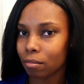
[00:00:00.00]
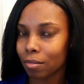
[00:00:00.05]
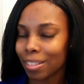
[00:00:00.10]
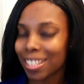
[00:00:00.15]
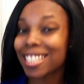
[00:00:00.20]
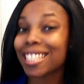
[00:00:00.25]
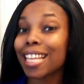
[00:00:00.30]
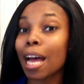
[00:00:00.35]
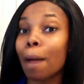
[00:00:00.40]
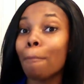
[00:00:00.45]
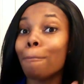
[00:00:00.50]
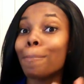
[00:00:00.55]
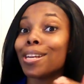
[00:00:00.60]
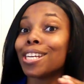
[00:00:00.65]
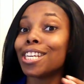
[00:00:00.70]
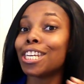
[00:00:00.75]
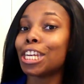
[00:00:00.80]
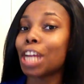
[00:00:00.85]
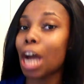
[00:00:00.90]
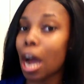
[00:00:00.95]

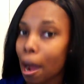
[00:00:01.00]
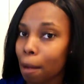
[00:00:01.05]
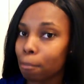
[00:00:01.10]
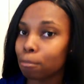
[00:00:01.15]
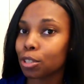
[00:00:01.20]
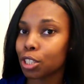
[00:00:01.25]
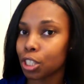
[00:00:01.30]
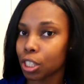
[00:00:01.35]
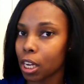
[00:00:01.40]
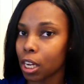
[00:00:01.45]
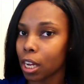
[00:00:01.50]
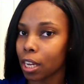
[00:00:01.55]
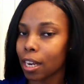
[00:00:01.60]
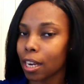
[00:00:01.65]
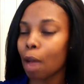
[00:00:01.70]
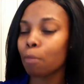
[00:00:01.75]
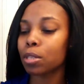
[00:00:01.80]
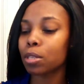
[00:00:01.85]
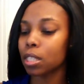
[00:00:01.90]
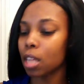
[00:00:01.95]
Some dumb shit.
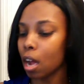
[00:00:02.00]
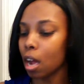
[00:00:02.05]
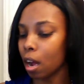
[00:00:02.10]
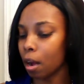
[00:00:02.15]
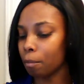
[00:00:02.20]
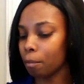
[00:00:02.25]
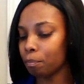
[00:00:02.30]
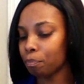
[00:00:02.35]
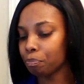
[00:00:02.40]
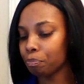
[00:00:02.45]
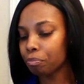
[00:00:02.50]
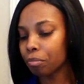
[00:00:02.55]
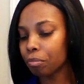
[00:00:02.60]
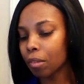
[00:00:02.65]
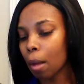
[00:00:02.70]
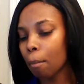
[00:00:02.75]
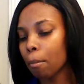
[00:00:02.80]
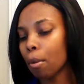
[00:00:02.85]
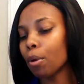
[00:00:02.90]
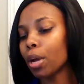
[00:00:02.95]
That was dumb.
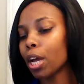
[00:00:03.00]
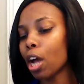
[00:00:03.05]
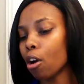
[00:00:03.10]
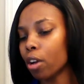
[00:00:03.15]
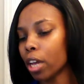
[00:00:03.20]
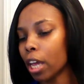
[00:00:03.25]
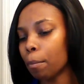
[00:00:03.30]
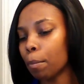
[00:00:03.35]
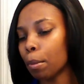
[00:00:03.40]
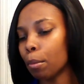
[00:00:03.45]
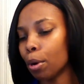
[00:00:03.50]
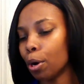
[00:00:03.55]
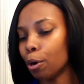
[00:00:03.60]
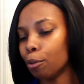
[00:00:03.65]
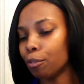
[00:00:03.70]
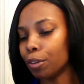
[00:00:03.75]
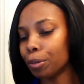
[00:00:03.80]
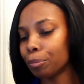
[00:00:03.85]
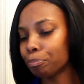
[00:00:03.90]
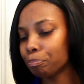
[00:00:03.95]
But we gonna keep it
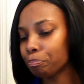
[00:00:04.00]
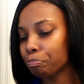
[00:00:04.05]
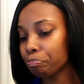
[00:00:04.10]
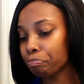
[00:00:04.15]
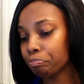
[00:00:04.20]
moving.